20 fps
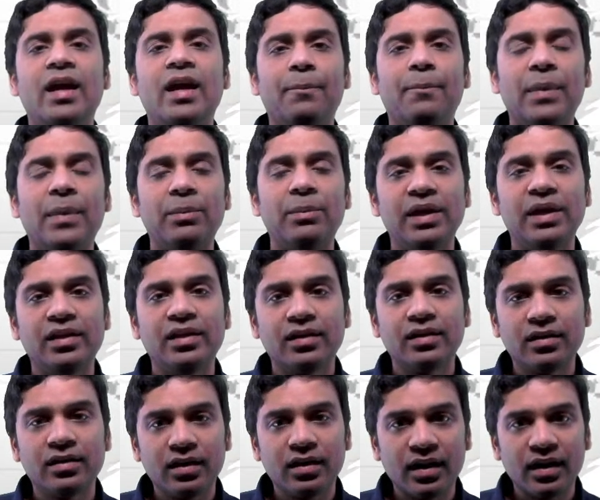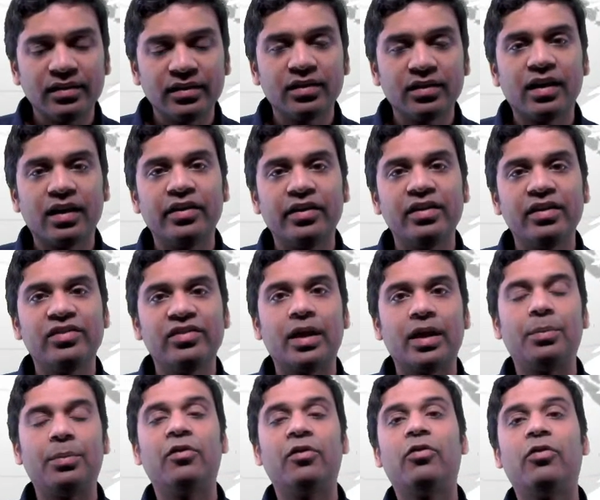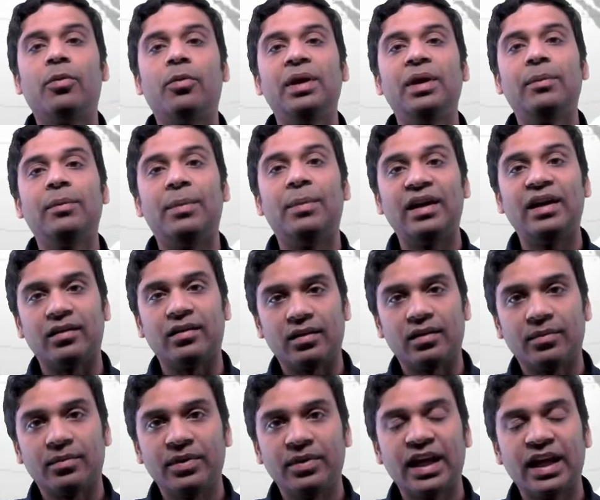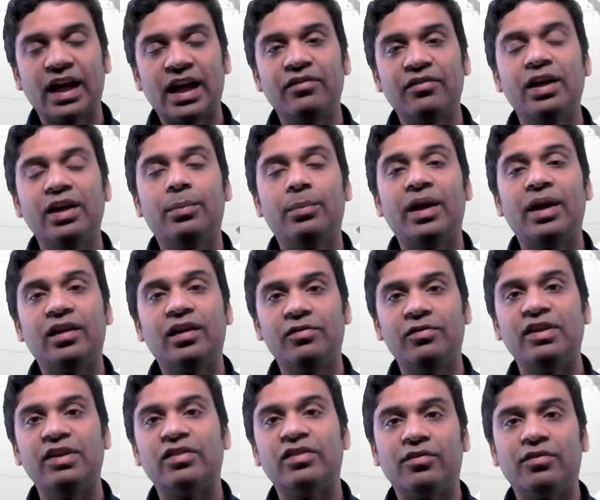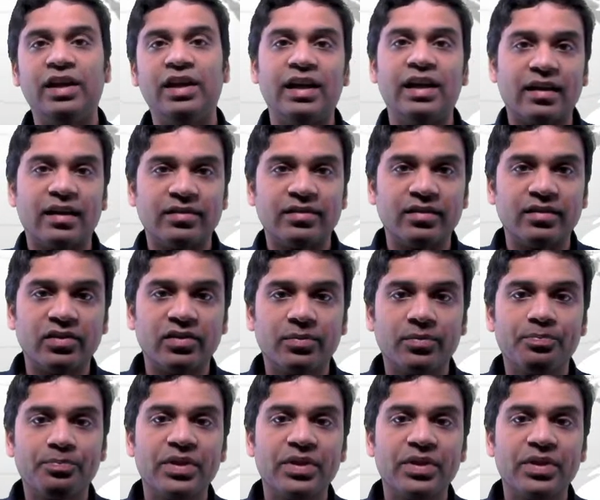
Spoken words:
Maybe the other countries, they're performing better. They're having a better visa-free access.